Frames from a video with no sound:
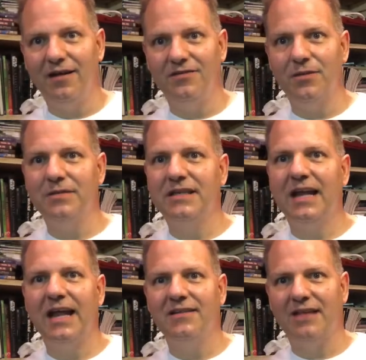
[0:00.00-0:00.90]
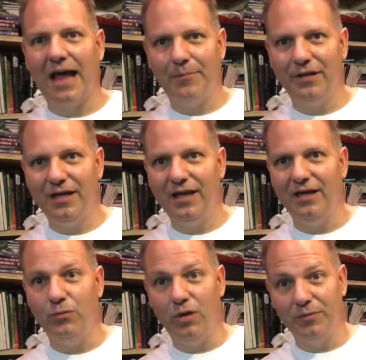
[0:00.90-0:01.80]
something that ends happily
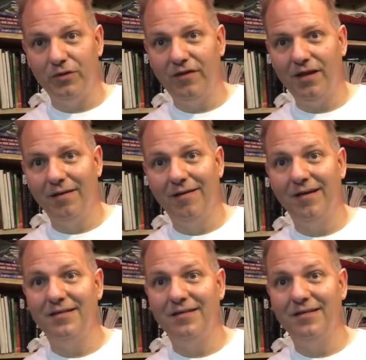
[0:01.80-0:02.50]
in one movie,